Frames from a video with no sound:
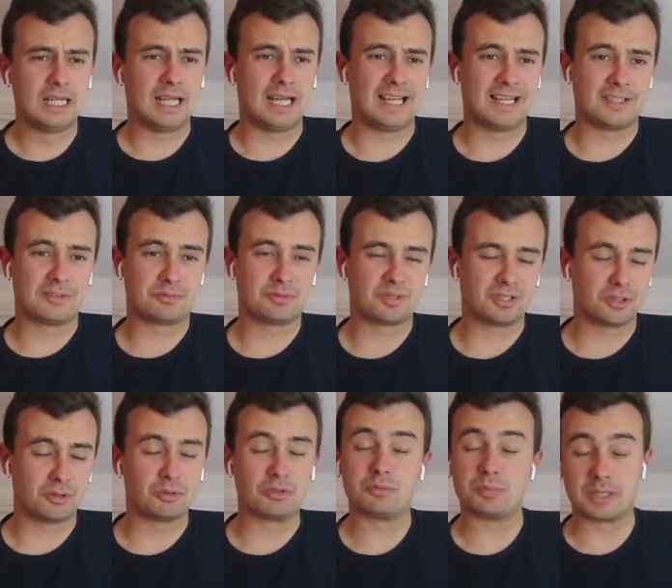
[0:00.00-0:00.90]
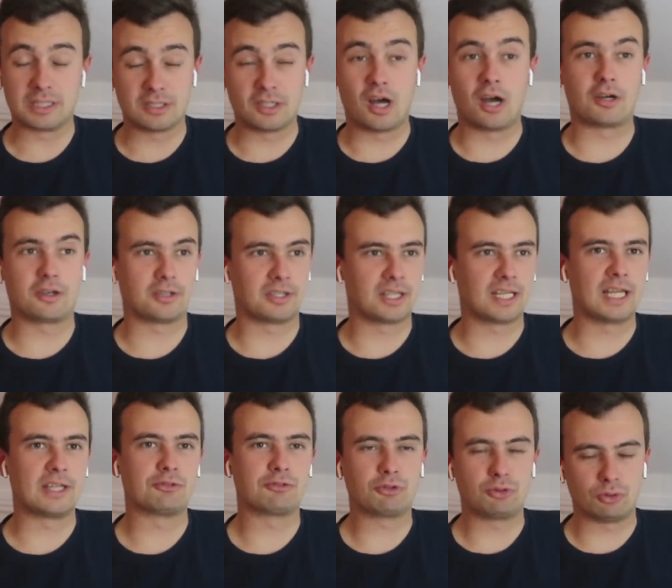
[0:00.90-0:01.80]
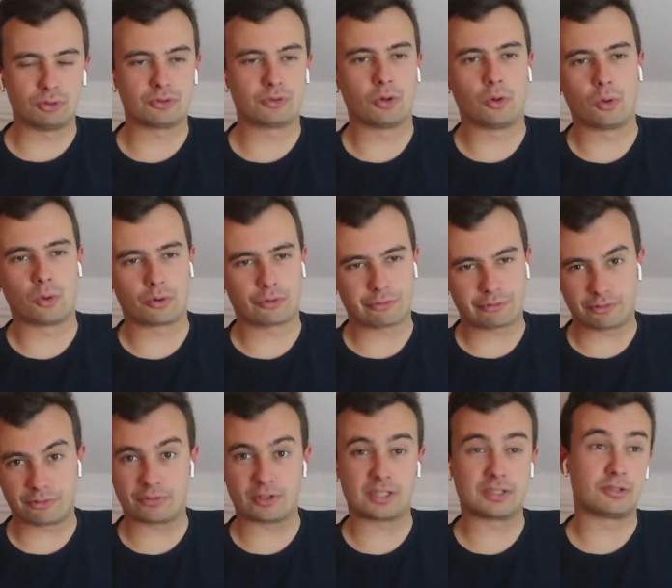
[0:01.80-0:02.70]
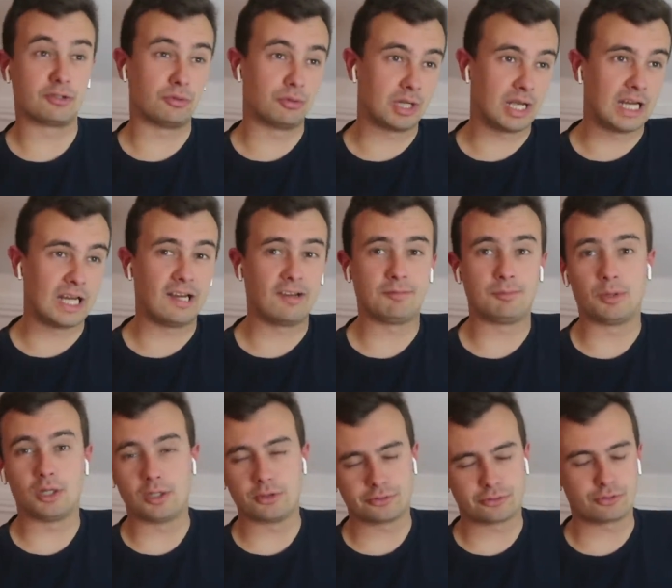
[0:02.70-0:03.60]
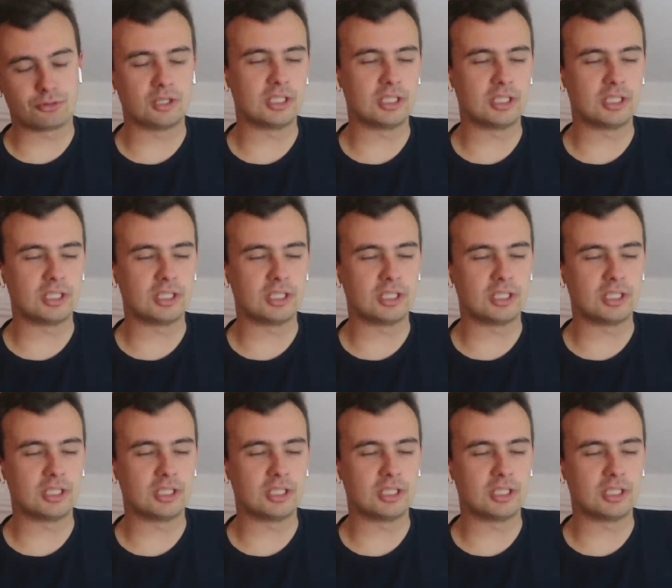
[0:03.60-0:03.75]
Uh, you know, he's been knocking against good horses at two and a half miles,